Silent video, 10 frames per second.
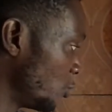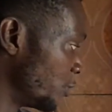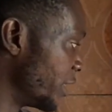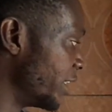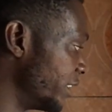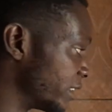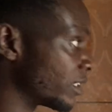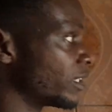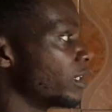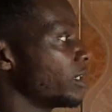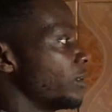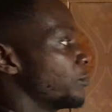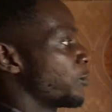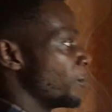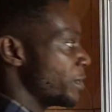you will get this.
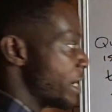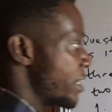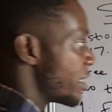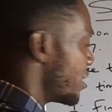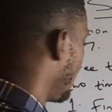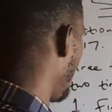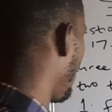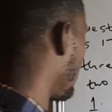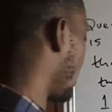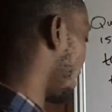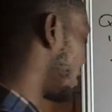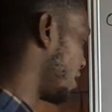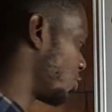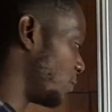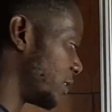From here, if you put s
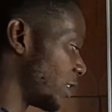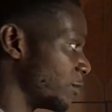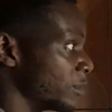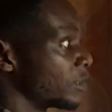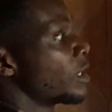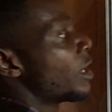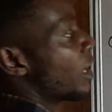here to be 7